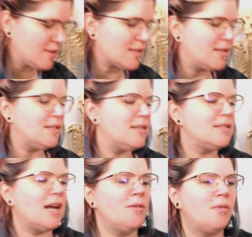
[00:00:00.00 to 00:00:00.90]

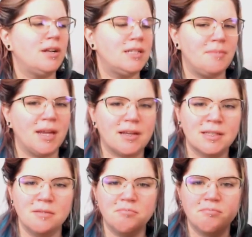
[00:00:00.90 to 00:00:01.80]
because I wanted to make
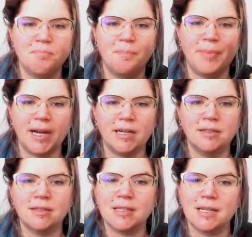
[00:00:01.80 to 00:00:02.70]
some
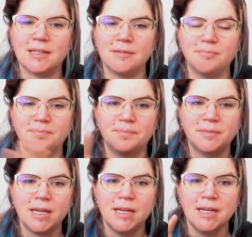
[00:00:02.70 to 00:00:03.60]
bears, like some
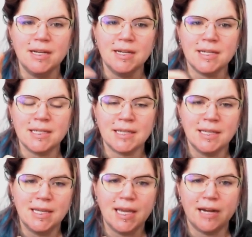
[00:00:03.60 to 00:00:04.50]

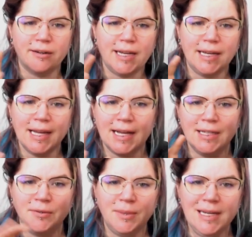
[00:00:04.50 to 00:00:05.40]
scary
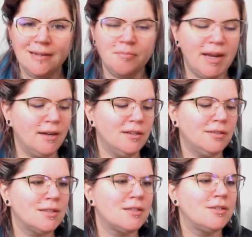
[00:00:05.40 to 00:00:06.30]
Halloween
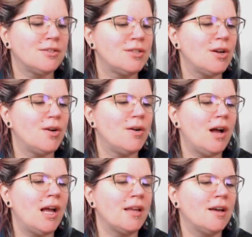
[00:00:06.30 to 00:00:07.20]
bears. So
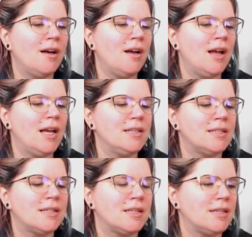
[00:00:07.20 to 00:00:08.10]
I
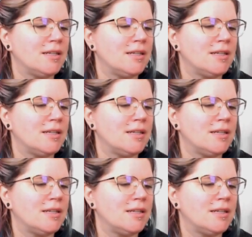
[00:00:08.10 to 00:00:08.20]
got